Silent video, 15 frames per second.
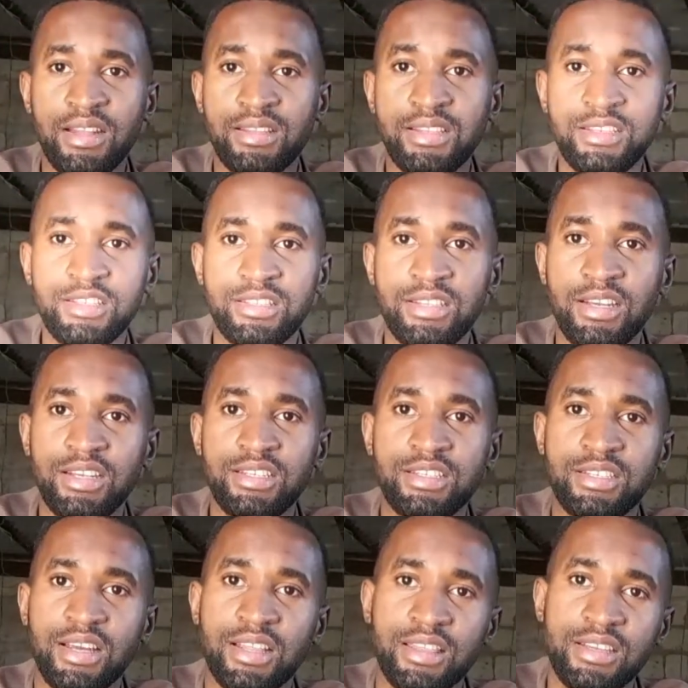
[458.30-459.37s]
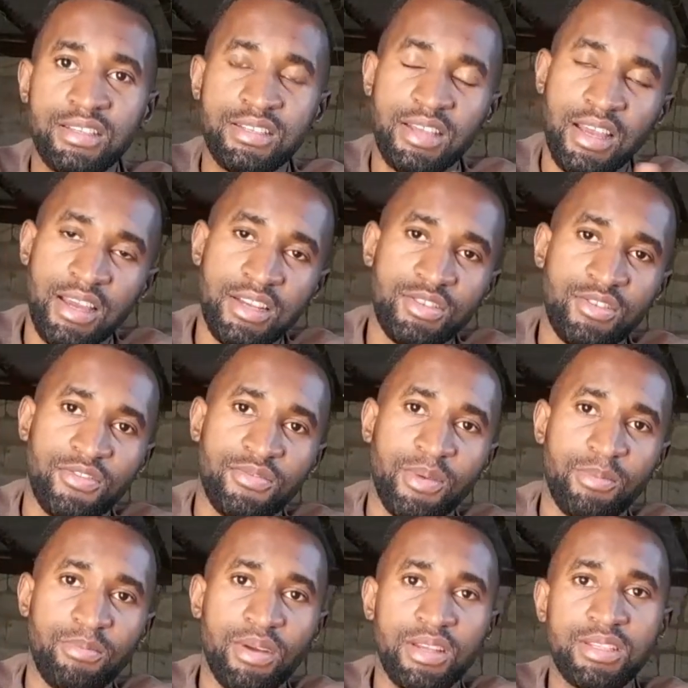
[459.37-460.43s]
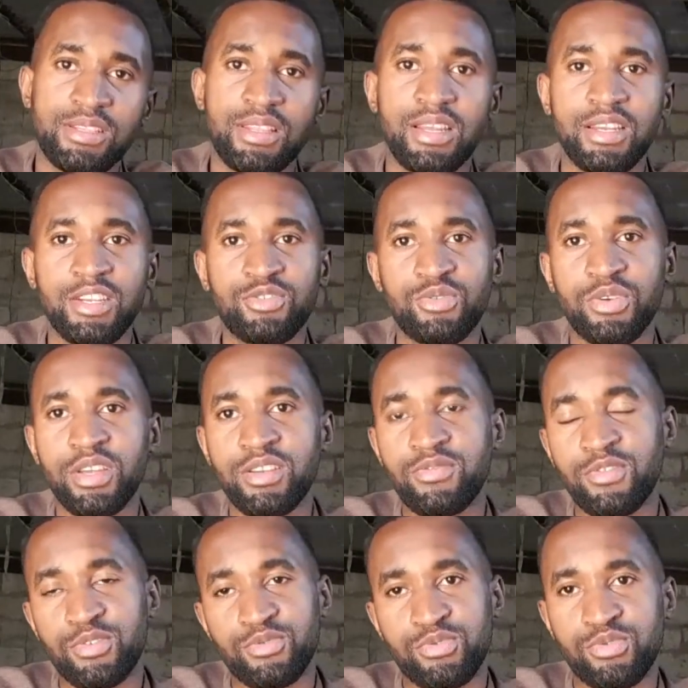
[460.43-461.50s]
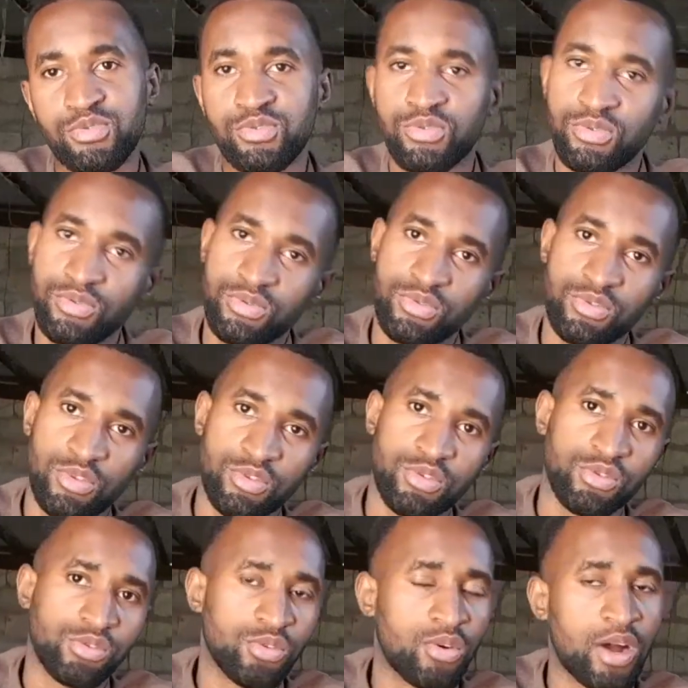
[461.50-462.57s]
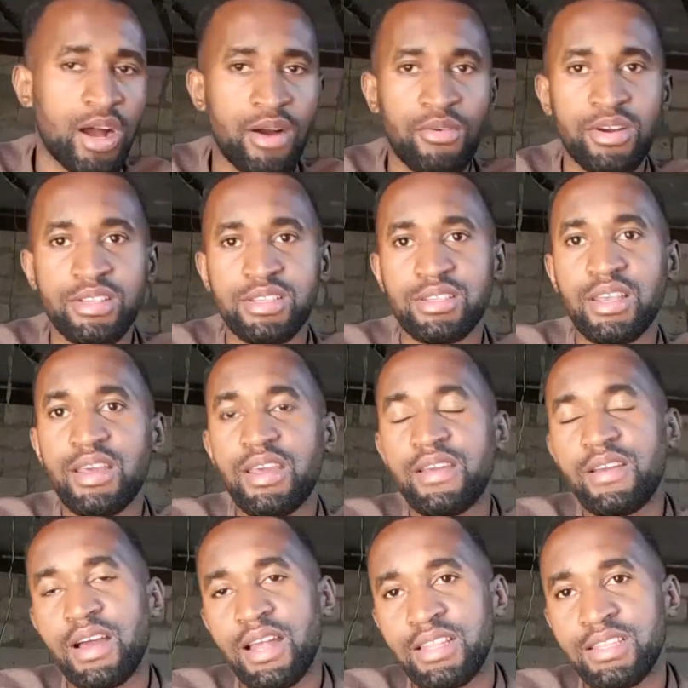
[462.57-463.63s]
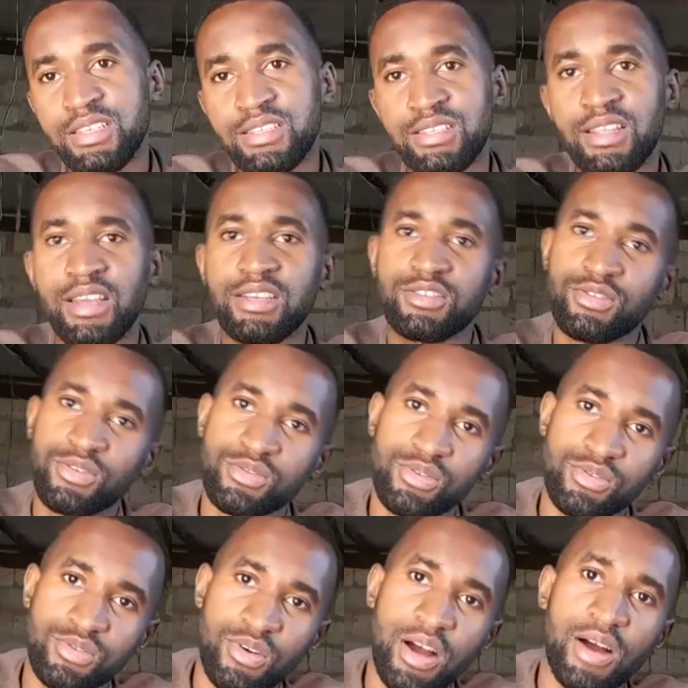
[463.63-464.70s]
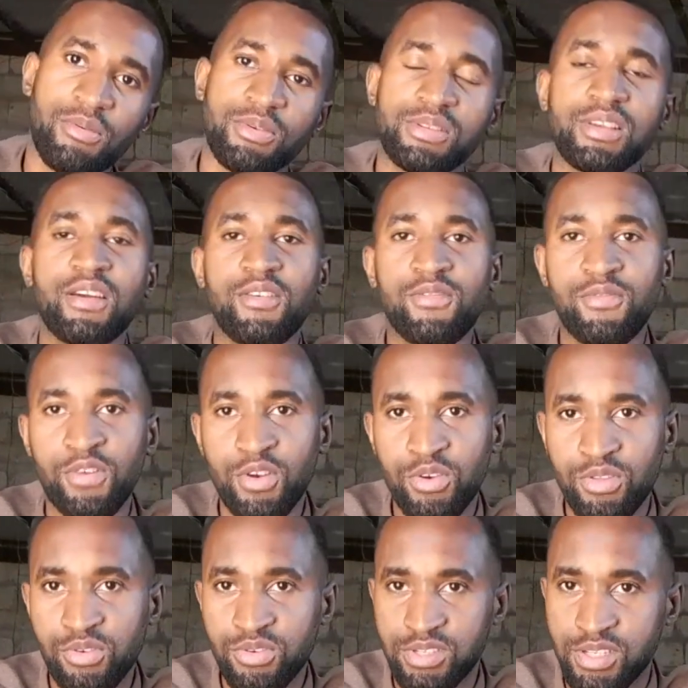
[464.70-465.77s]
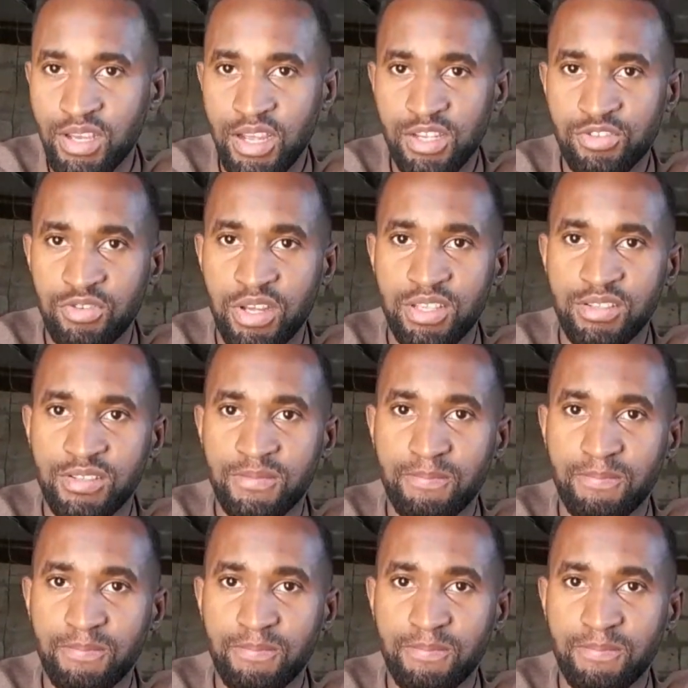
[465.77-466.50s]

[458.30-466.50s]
stage, at this age of the beds, they need to eat for 2 so hours. At this stage, so hours. Follow those guidelines